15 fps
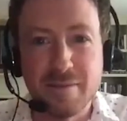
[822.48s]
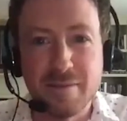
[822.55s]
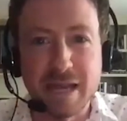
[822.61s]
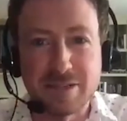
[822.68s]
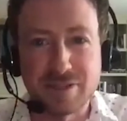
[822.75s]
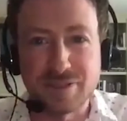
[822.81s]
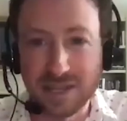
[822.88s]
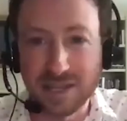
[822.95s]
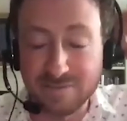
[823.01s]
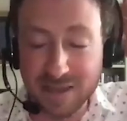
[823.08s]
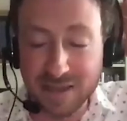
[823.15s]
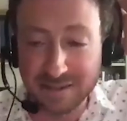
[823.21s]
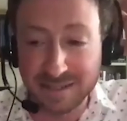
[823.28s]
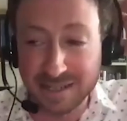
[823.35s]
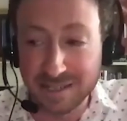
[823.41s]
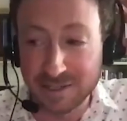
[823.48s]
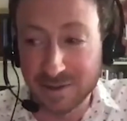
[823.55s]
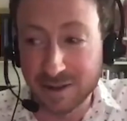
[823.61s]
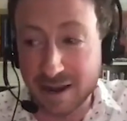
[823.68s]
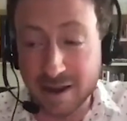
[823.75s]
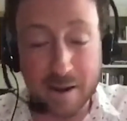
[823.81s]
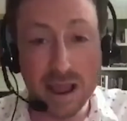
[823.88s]
matrix lights mounted into
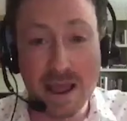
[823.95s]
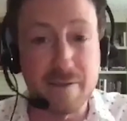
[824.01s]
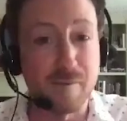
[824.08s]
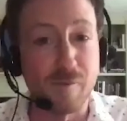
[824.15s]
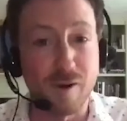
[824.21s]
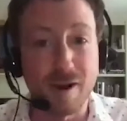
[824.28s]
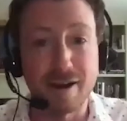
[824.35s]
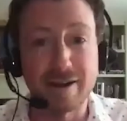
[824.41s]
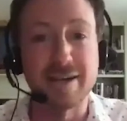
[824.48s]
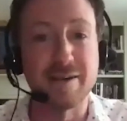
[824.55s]
it, and it worked,